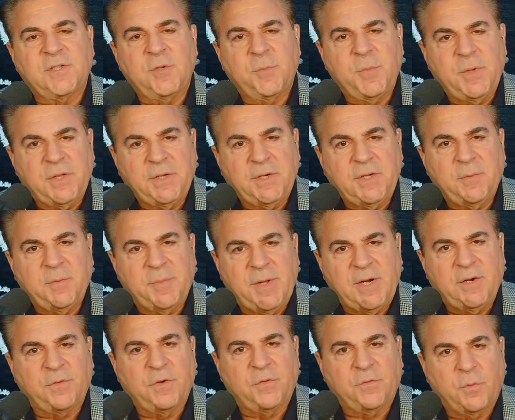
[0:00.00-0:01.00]
stability and
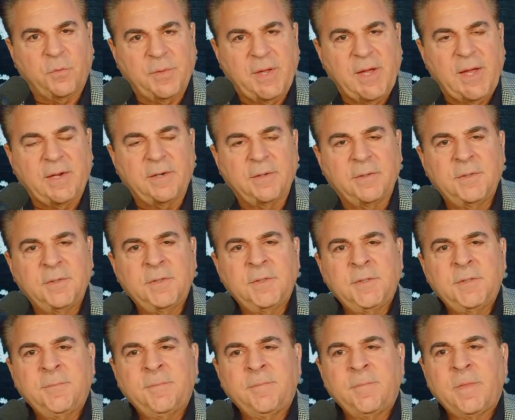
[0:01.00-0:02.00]
benefit from that.
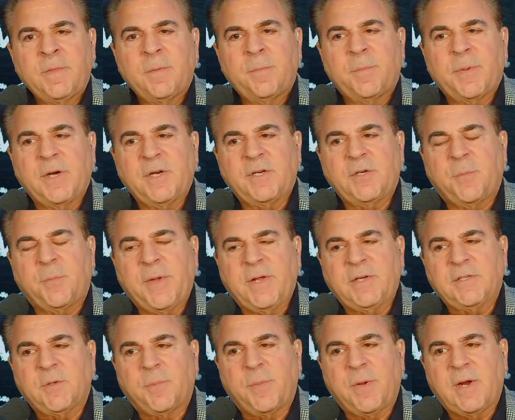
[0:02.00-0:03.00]
But it
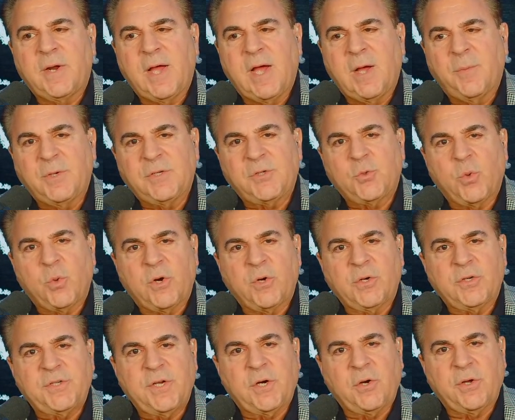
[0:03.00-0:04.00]
depends upon how much wear
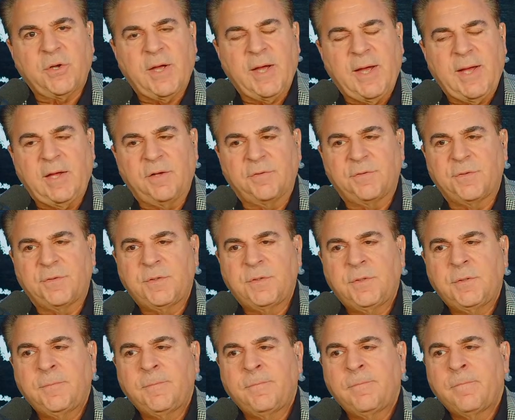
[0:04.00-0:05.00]
and tear you have.
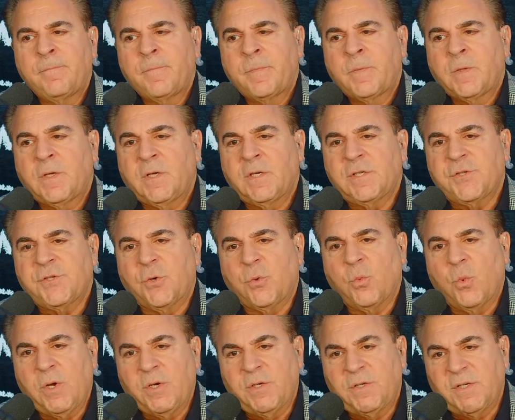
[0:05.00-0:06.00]
Is there
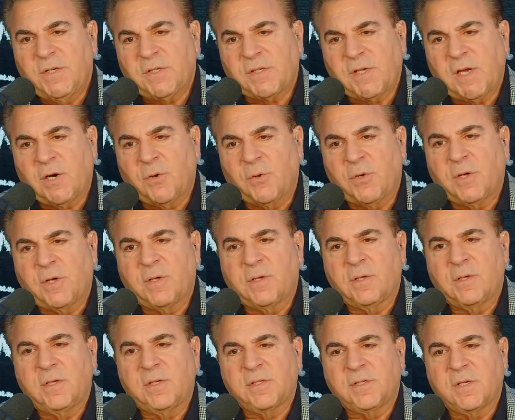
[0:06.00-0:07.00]
one disc area?
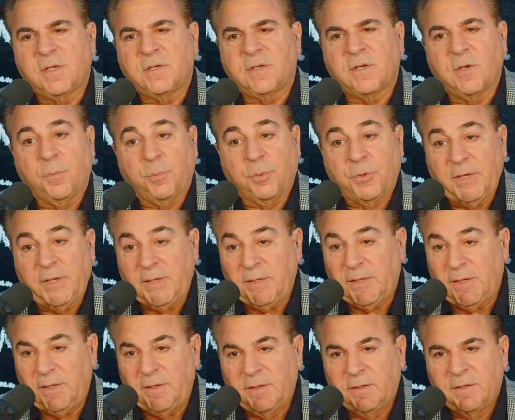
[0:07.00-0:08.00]
Is it
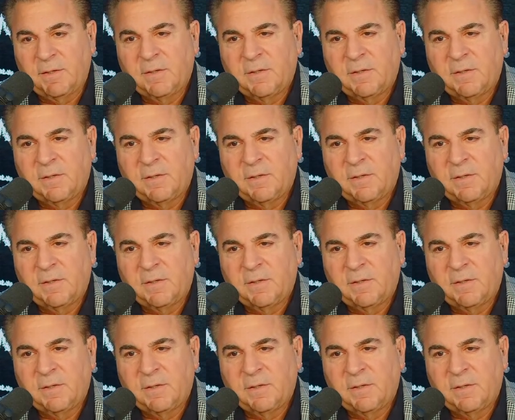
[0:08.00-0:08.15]
completely